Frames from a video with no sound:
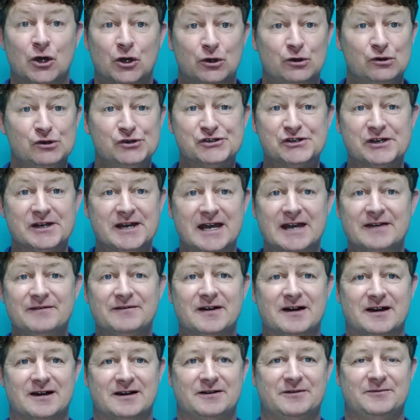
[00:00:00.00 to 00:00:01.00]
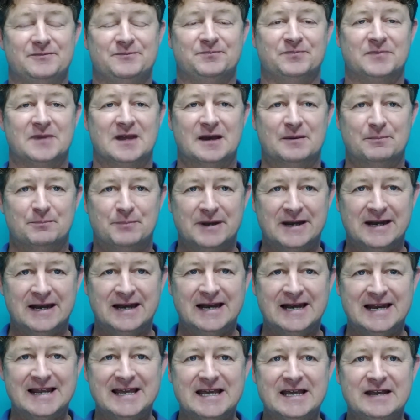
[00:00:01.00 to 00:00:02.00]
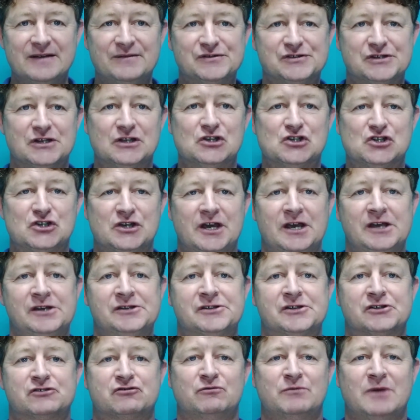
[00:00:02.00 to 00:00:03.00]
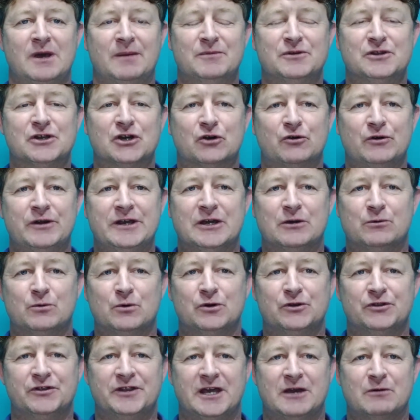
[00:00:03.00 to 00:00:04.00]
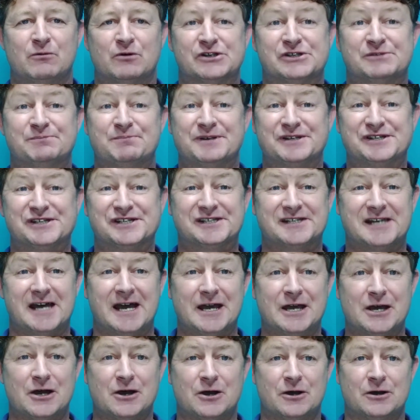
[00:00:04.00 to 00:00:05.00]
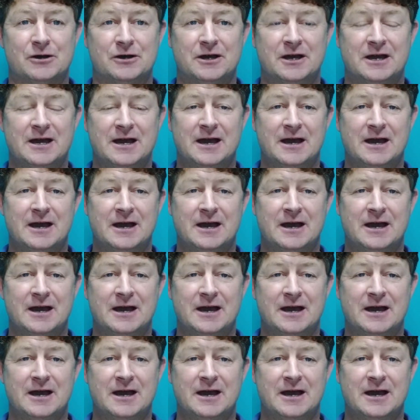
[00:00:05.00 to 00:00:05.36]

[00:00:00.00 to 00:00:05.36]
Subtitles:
Whosoever believes in Jesus, remember the Greek word there was pisteo.